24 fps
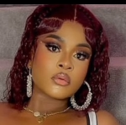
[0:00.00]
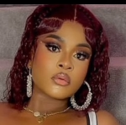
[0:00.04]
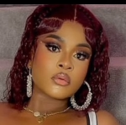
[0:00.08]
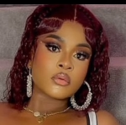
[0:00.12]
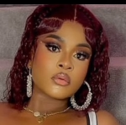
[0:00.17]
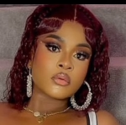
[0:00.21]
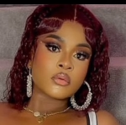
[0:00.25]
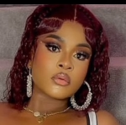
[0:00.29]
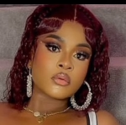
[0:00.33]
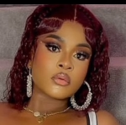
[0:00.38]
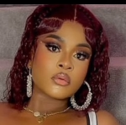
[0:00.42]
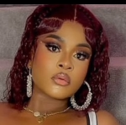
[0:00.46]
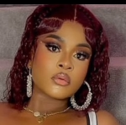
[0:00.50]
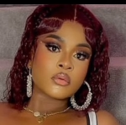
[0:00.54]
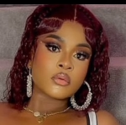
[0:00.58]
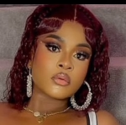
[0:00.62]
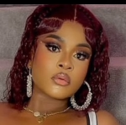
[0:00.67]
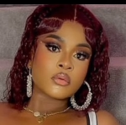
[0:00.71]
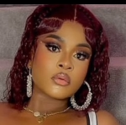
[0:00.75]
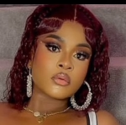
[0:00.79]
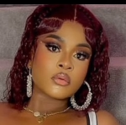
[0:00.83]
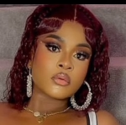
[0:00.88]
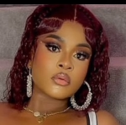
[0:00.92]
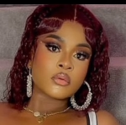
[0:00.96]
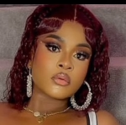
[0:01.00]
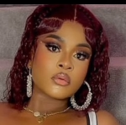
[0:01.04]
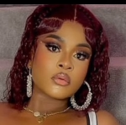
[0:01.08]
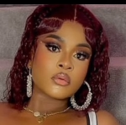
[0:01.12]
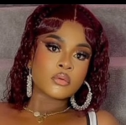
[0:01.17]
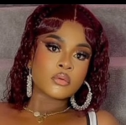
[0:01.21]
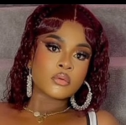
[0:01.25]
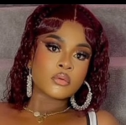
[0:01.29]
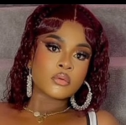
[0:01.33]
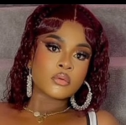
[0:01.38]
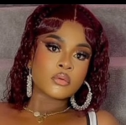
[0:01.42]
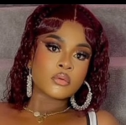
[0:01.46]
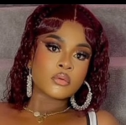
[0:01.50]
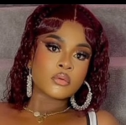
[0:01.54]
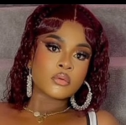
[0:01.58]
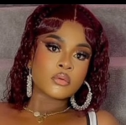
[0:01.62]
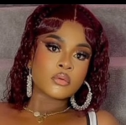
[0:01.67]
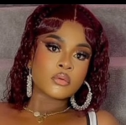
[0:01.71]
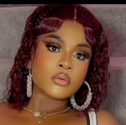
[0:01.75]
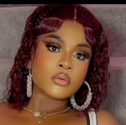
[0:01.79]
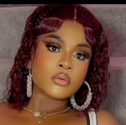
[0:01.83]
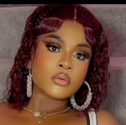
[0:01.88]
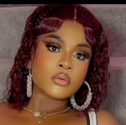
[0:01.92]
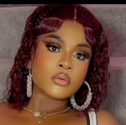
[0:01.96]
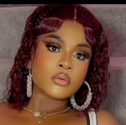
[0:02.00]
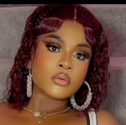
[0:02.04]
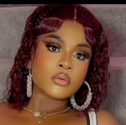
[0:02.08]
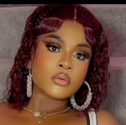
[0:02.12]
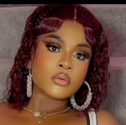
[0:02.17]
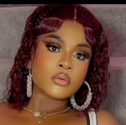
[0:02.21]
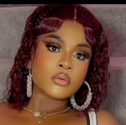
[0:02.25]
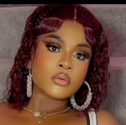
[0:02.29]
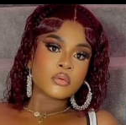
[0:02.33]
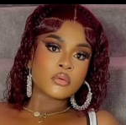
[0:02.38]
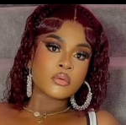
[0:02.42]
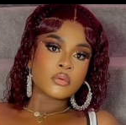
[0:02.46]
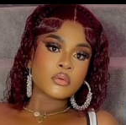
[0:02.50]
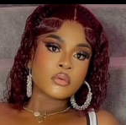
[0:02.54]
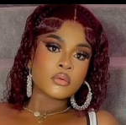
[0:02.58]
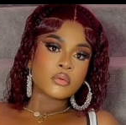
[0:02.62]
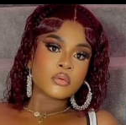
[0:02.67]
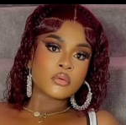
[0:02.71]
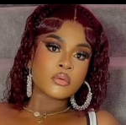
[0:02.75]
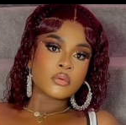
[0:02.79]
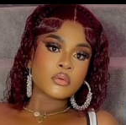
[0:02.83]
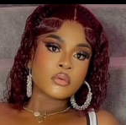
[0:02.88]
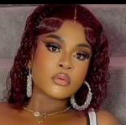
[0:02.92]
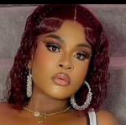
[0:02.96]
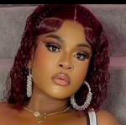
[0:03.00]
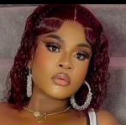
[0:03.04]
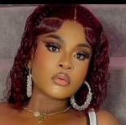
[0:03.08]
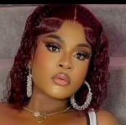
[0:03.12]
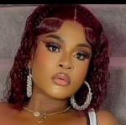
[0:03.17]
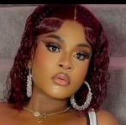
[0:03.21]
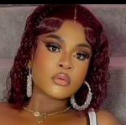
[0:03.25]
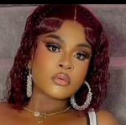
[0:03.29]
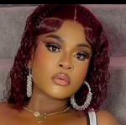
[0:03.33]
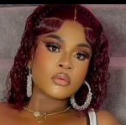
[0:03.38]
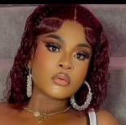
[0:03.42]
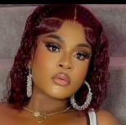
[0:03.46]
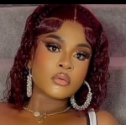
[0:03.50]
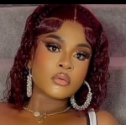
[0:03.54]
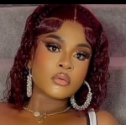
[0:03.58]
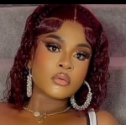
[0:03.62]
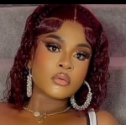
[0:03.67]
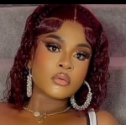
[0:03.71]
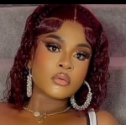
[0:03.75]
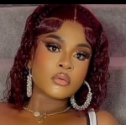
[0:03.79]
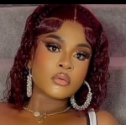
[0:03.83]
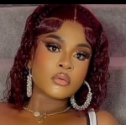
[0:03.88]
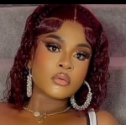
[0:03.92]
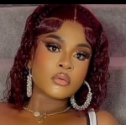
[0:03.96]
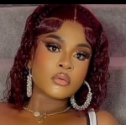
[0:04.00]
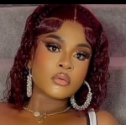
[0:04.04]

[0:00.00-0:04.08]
[no speech]